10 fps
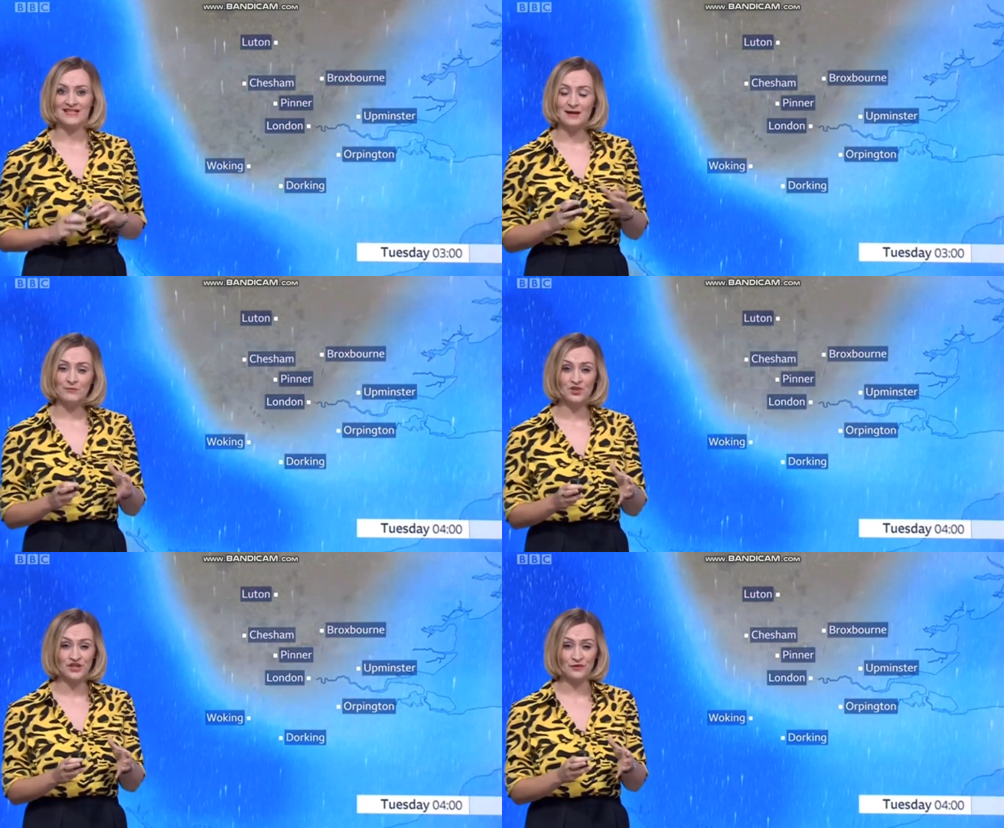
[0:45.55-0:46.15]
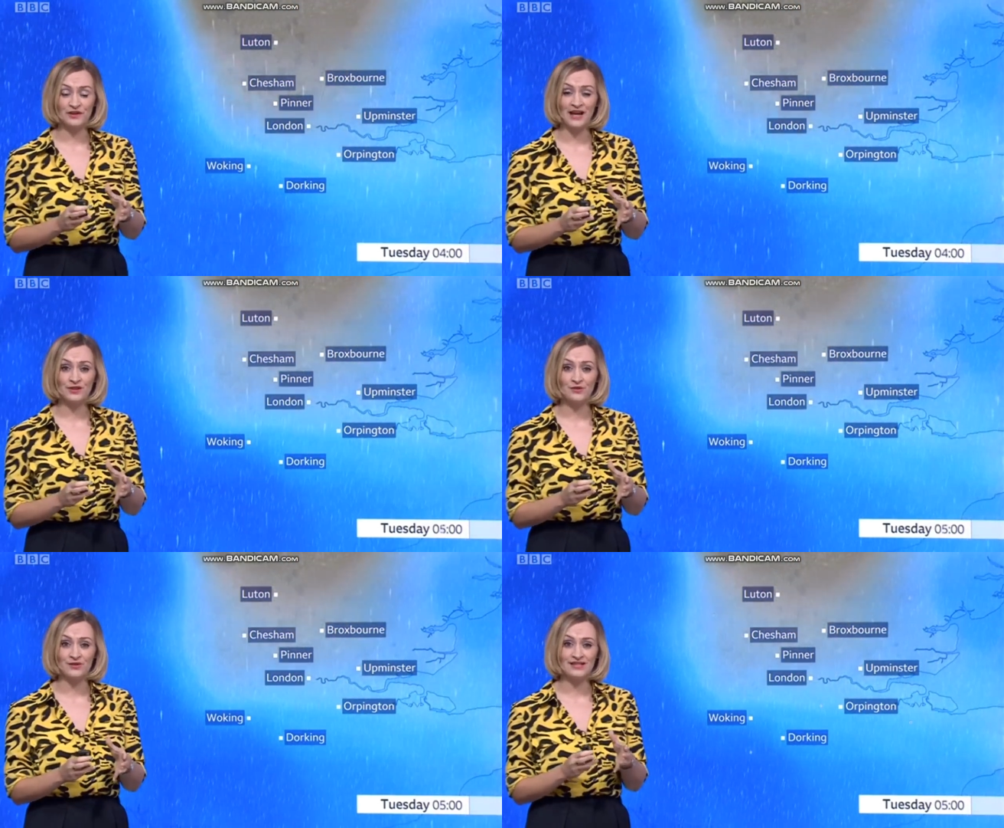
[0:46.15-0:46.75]
Temperatures
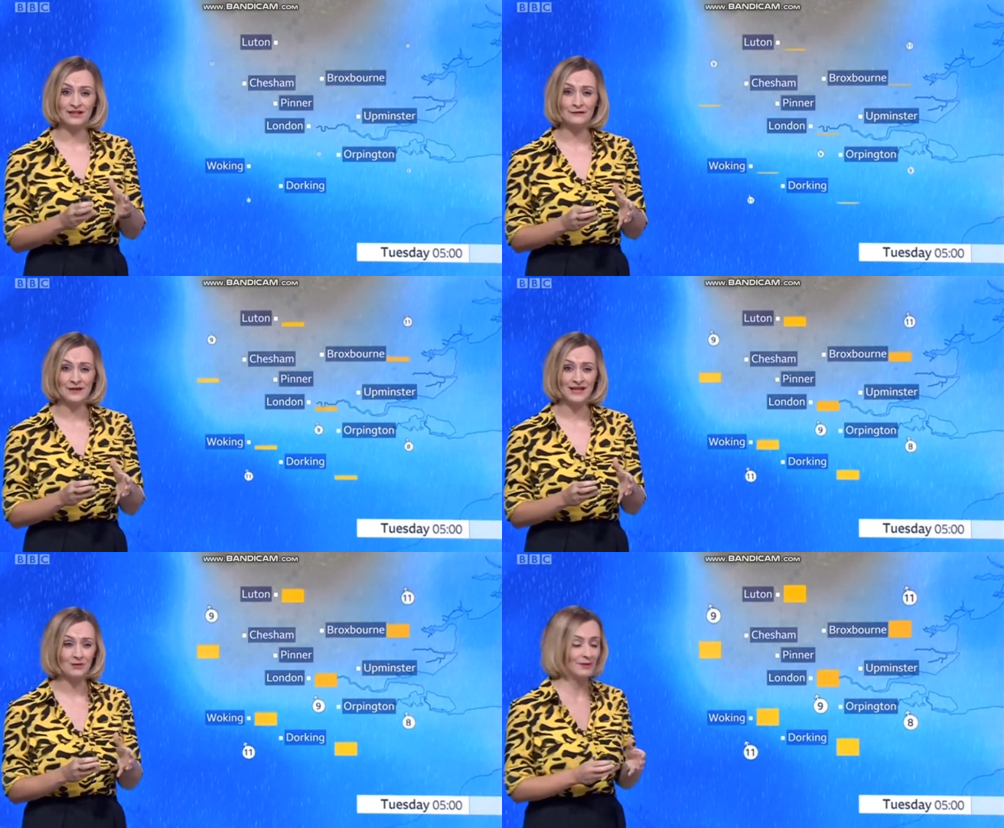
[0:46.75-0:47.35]
overnight though, still fairly